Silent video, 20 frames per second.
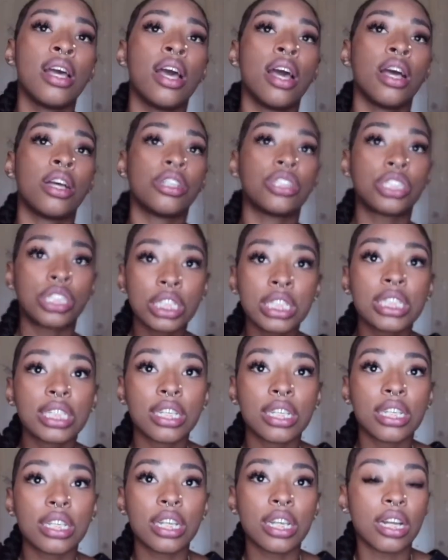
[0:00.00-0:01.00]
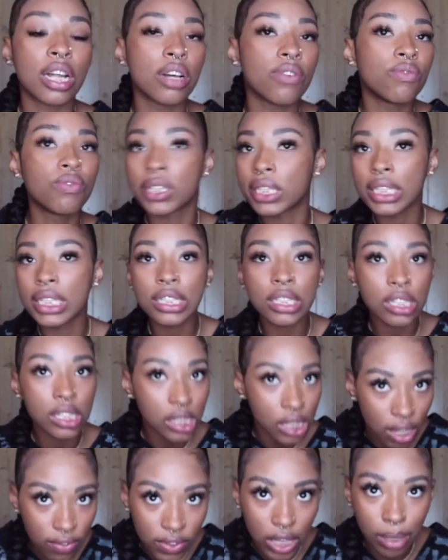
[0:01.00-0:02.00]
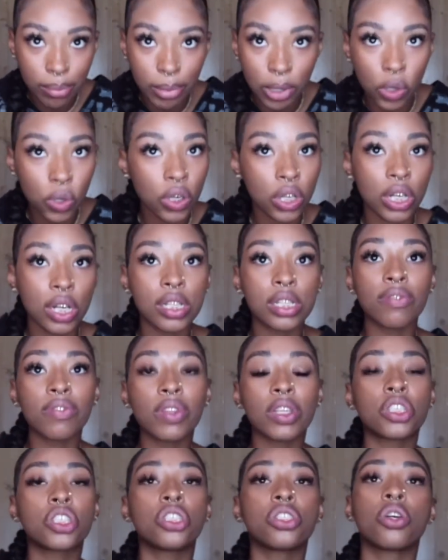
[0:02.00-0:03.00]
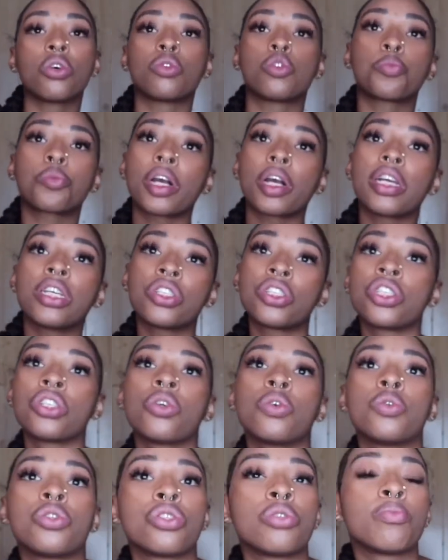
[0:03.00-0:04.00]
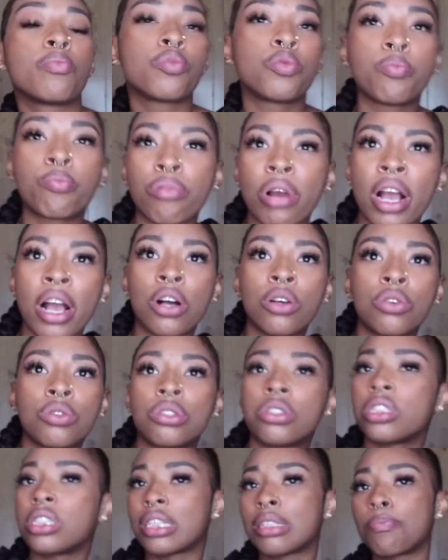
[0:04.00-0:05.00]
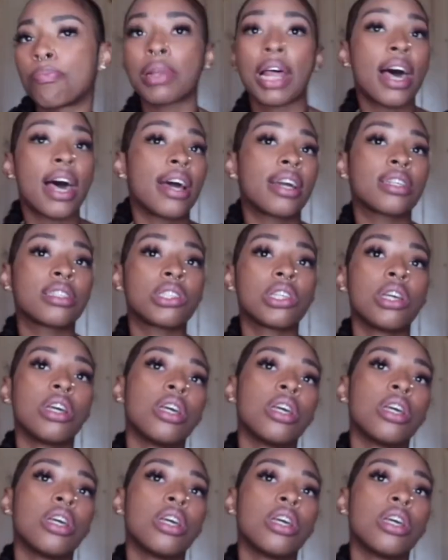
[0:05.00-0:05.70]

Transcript: she did and I really just love that about her I love that she goes bright she goes brown she does blacks